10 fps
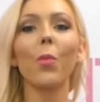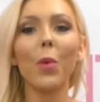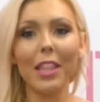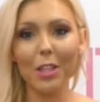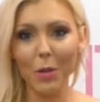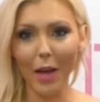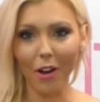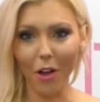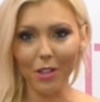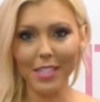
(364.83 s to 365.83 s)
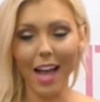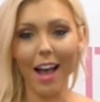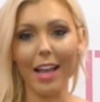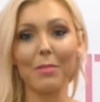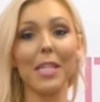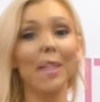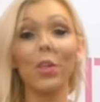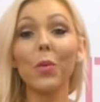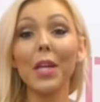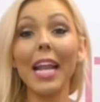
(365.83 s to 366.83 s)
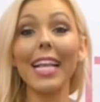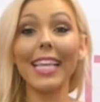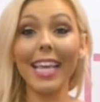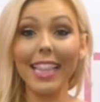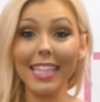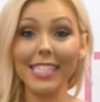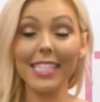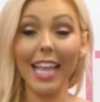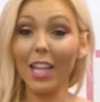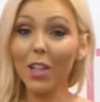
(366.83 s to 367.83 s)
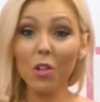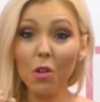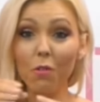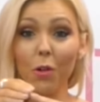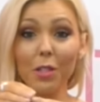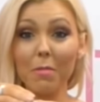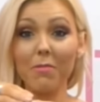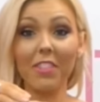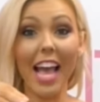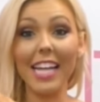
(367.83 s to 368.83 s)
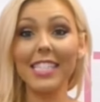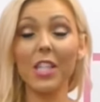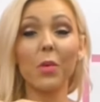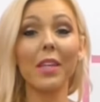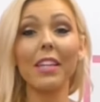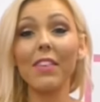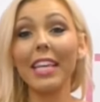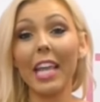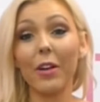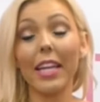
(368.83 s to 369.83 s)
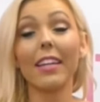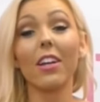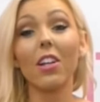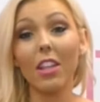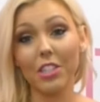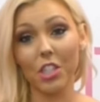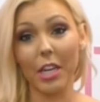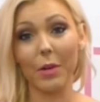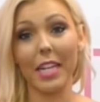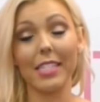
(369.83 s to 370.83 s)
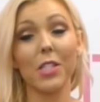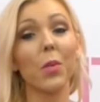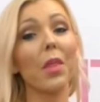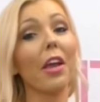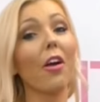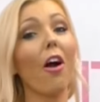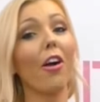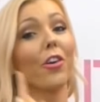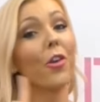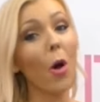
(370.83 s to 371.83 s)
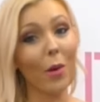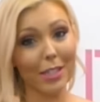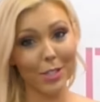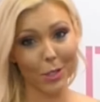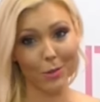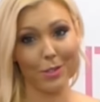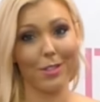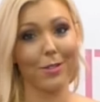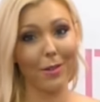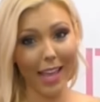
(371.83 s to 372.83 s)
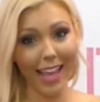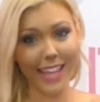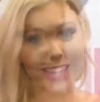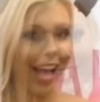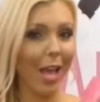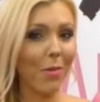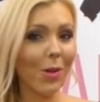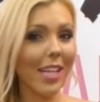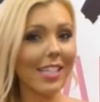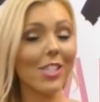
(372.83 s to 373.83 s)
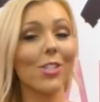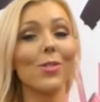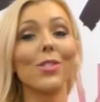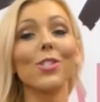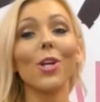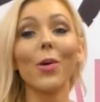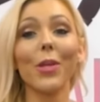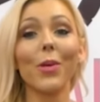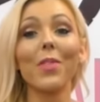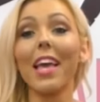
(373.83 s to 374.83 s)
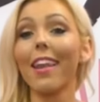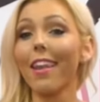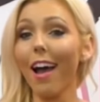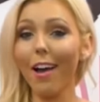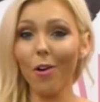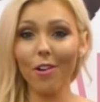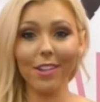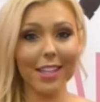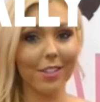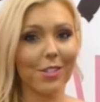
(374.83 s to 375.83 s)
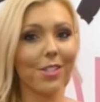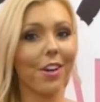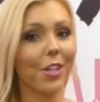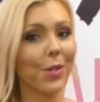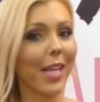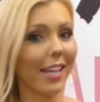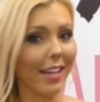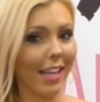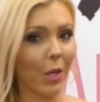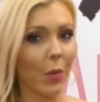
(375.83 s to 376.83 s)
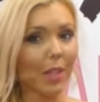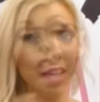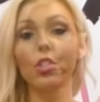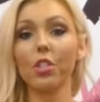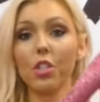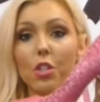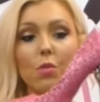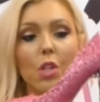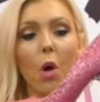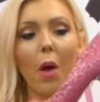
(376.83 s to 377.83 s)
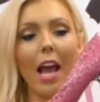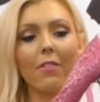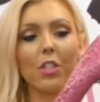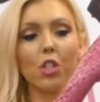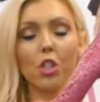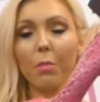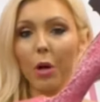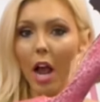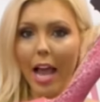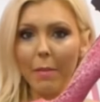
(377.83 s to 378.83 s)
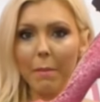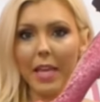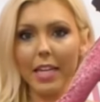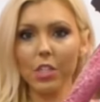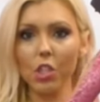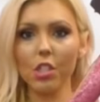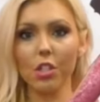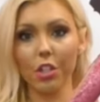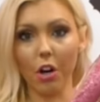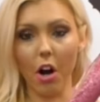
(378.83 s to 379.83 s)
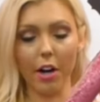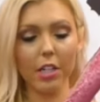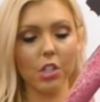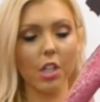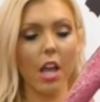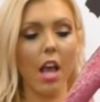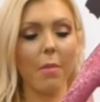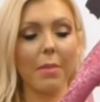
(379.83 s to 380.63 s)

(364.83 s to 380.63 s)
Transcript: with you at all times. You can get these like little fold-up flats that you can even carry in a clutch nowadays, so there are no excuses, okay? I'm holding the shoe to show you that not all heels are created equally. You don't have a super high pitch to your arch,